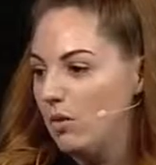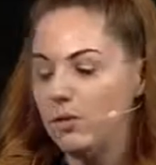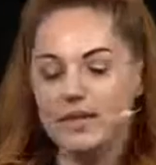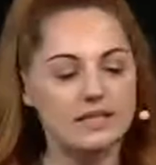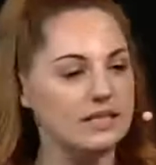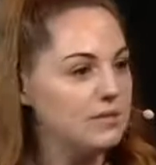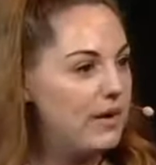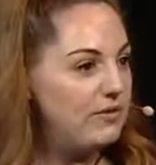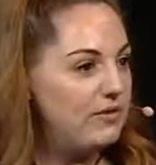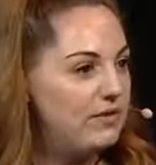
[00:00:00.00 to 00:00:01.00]
Where's this
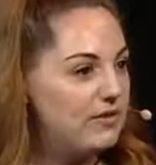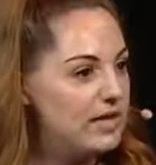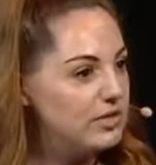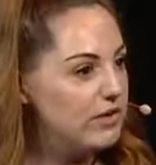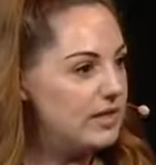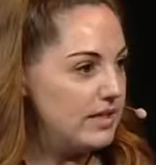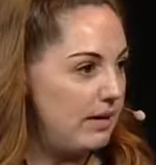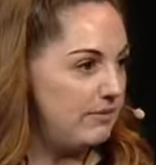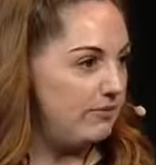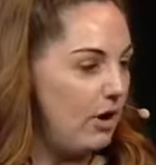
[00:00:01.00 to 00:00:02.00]
25 case credits
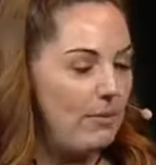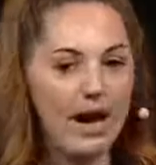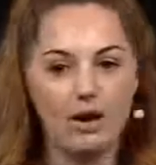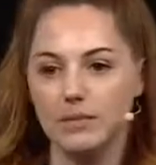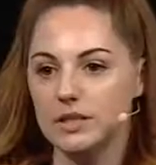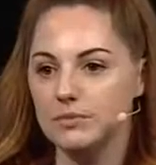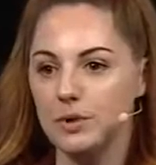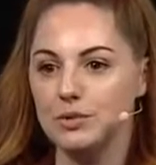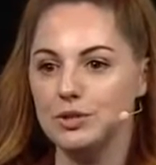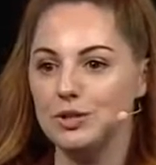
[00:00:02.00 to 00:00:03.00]
coming from? How am I
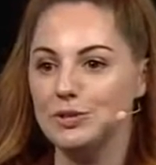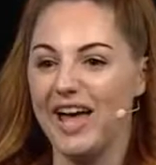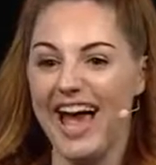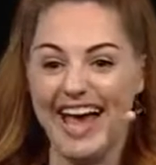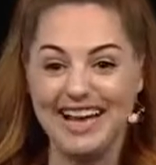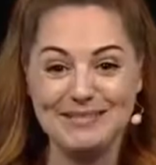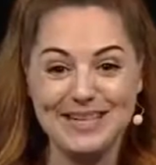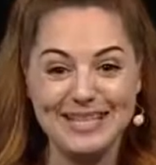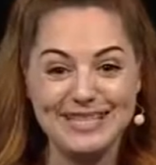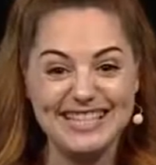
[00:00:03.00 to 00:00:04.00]
supposed to do that? Anybody
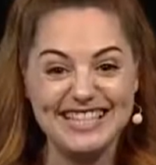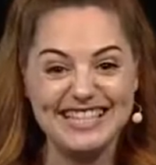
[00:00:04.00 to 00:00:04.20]
else think the